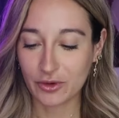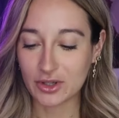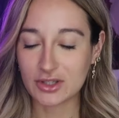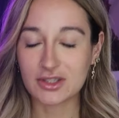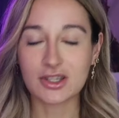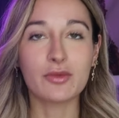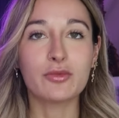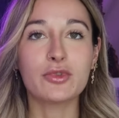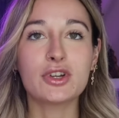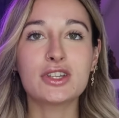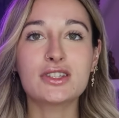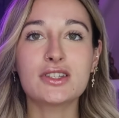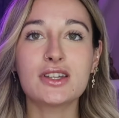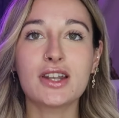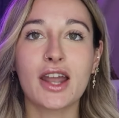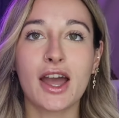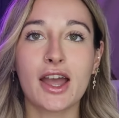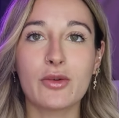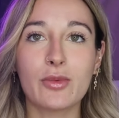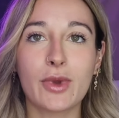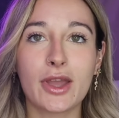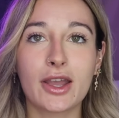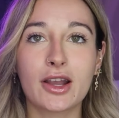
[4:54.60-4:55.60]
For some reason,
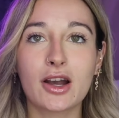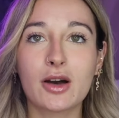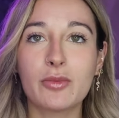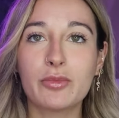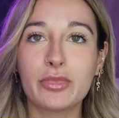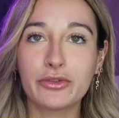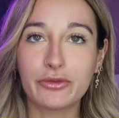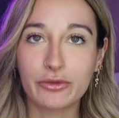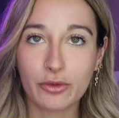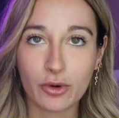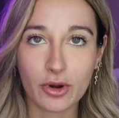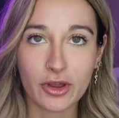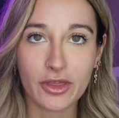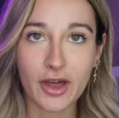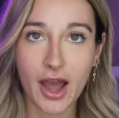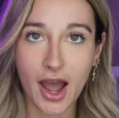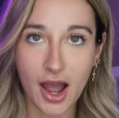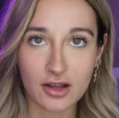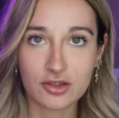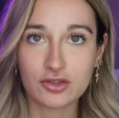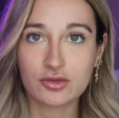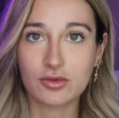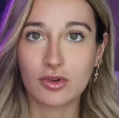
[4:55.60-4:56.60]
I wake up before the
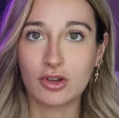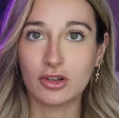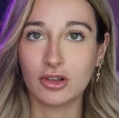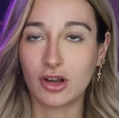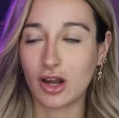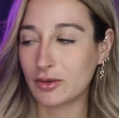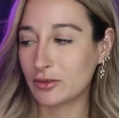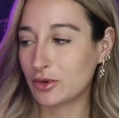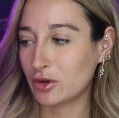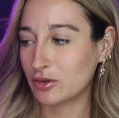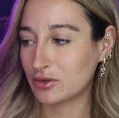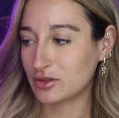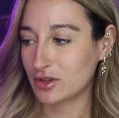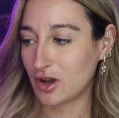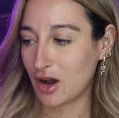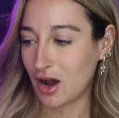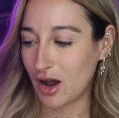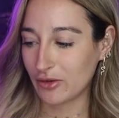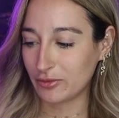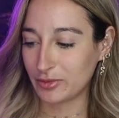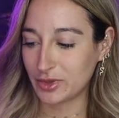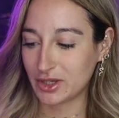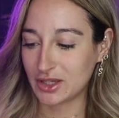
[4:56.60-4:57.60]
actual alarm goes
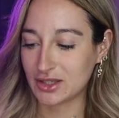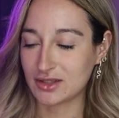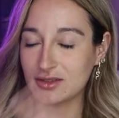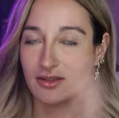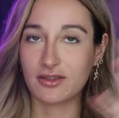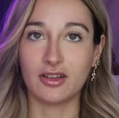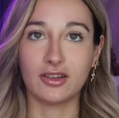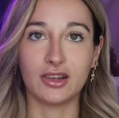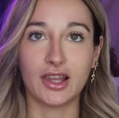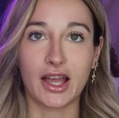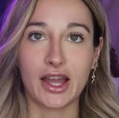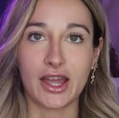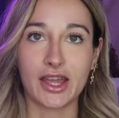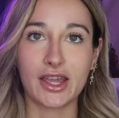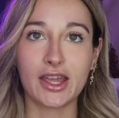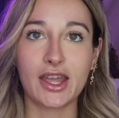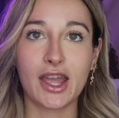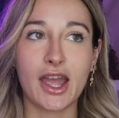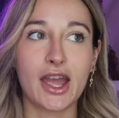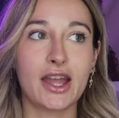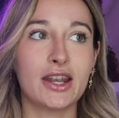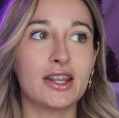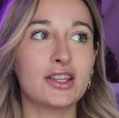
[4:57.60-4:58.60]
off because of the
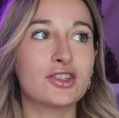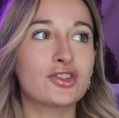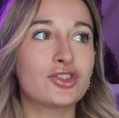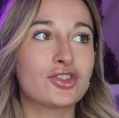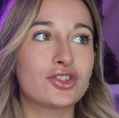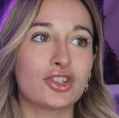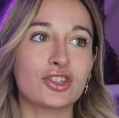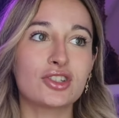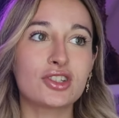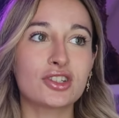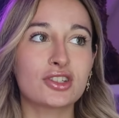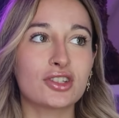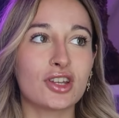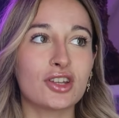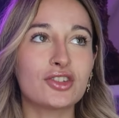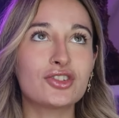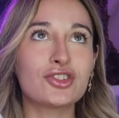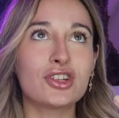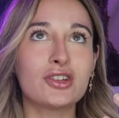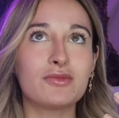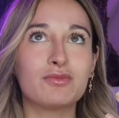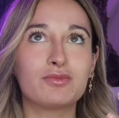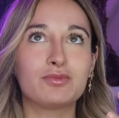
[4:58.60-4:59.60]
light, and it's just
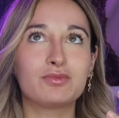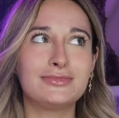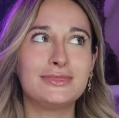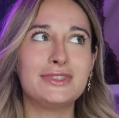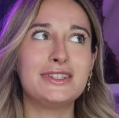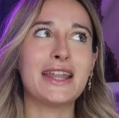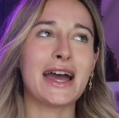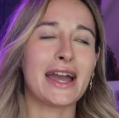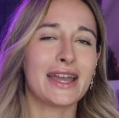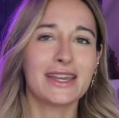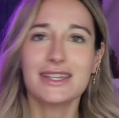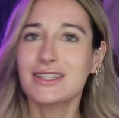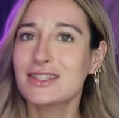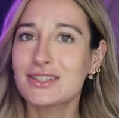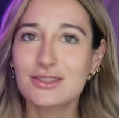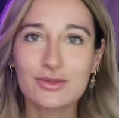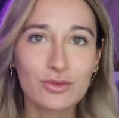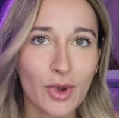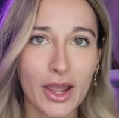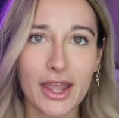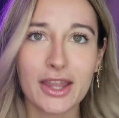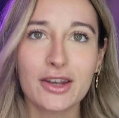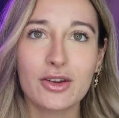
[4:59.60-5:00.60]
such a nice
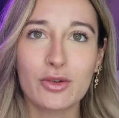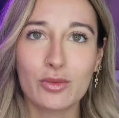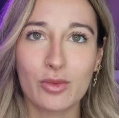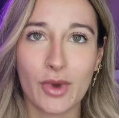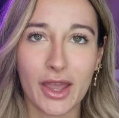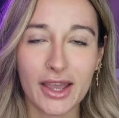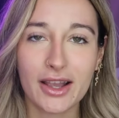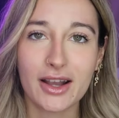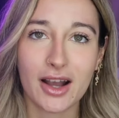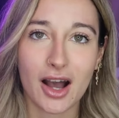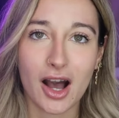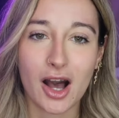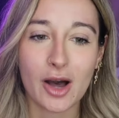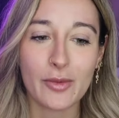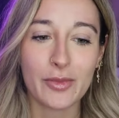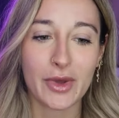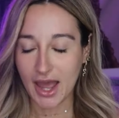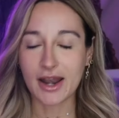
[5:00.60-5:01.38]
way to wake up.